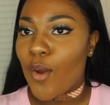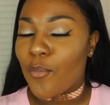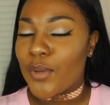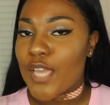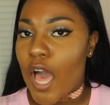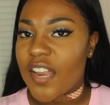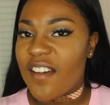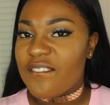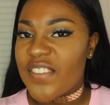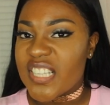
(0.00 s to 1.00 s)

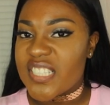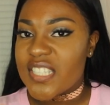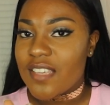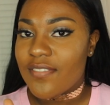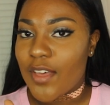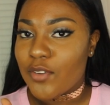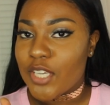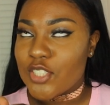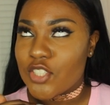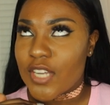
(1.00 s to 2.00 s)
Rihanna Fenty
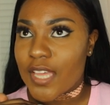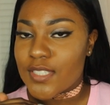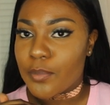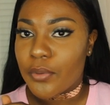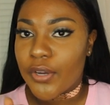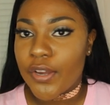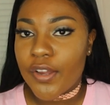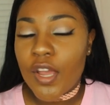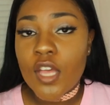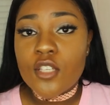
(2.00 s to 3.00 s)
foundation. I support
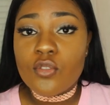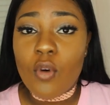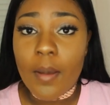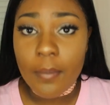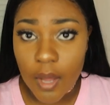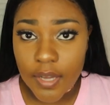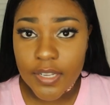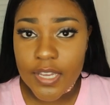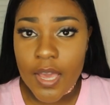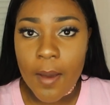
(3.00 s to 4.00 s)
her. So I bought
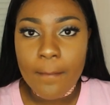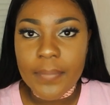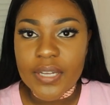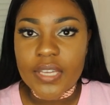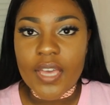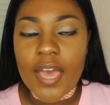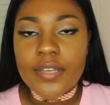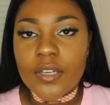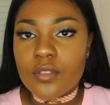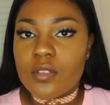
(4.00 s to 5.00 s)
it, but I
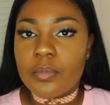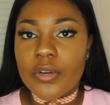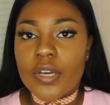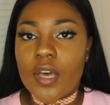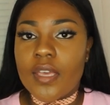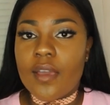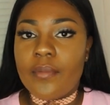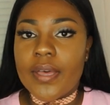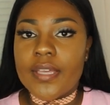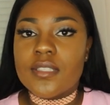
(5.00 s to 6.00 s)
don't support Kanye
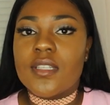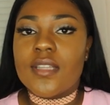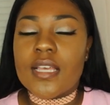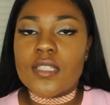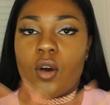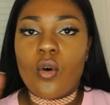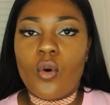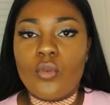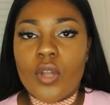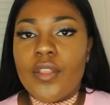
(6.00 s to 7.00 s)
West. That's a
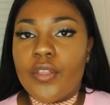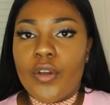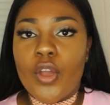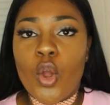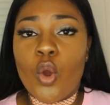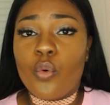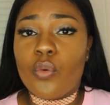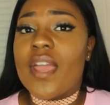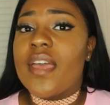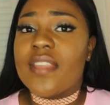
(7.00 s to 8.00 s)
whole nother
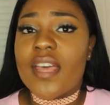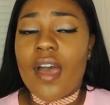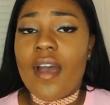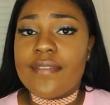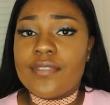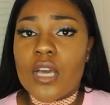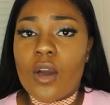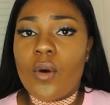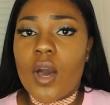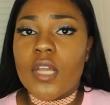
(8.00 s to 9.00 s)
rant that I'll have to
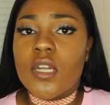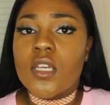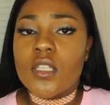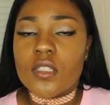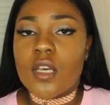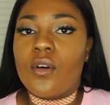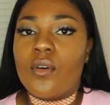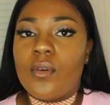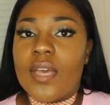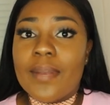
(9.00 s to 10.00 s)
go on.
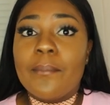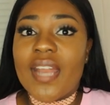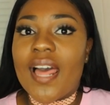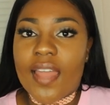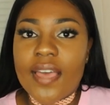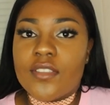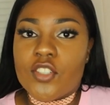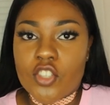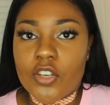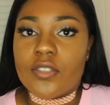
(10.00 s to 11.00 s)
So, and but I like the
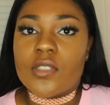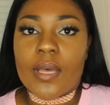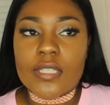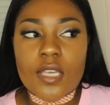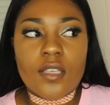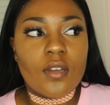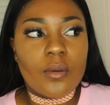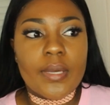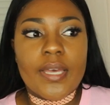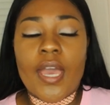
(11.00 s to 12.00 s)
shirt. So I say, you
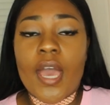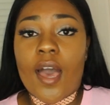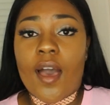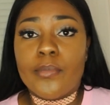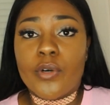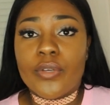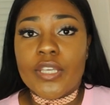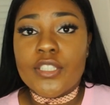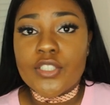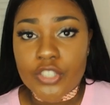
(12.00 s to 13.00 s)
know what? I'm going to
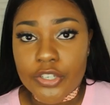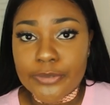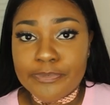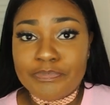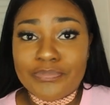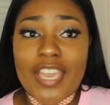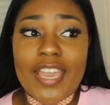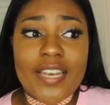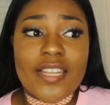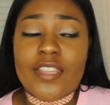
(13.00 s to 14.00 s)
get this shirt.
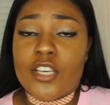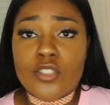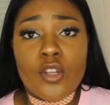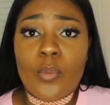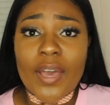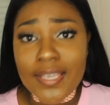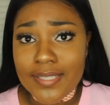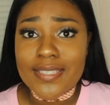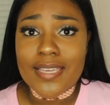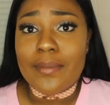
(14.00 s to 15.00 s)
And there's no way
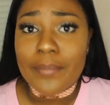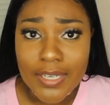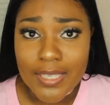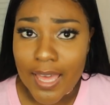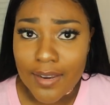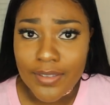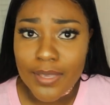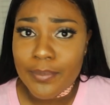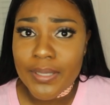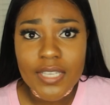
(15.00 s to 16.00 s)
he's getting money out of
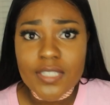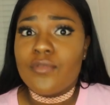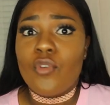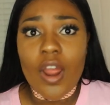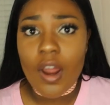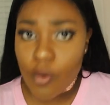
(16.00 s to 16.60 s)
it because of where I